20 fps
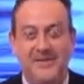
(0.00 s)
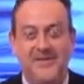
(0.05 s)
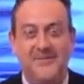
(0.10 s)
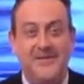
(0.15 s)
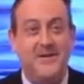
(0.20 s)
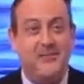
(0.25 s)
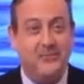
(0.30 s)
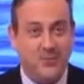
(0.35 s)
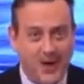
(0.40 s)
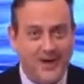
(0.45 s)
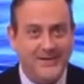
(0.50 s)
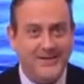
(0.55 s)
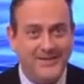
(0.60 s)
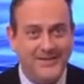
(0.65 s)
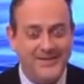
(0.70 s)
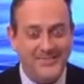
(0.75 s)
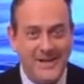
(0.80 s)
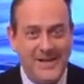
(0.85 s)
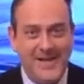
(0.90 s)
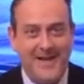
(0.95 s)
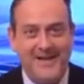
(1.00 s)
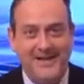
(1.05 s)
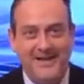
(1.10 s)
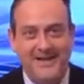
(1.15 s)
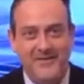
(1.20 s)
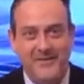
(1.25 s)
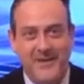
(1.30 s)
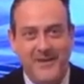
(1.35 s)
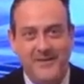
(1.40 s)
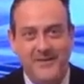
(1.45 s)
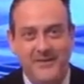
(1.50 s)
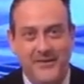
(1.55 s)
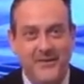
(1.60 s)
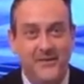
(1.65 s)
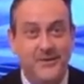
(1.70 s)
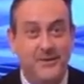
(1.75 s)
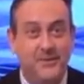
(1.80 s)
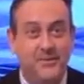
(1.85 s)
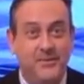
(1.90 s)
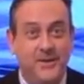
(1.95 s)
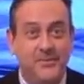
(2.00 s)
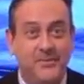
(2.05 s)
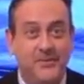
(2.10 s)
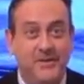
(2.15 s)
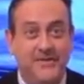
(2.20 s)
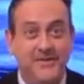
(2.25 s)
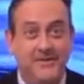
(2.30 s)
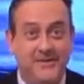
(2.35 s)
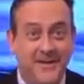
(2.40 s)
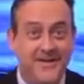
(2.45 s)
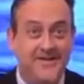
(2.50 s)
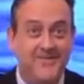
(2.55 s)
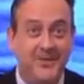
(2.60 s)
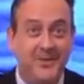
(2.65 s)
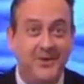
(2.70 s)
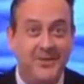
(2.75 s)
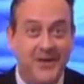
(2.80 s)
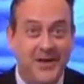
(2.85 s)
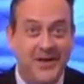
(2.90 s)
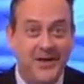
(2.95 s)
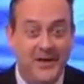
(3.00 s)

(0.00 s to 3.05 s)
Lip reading: has been rightly banned by the very good people at Facebook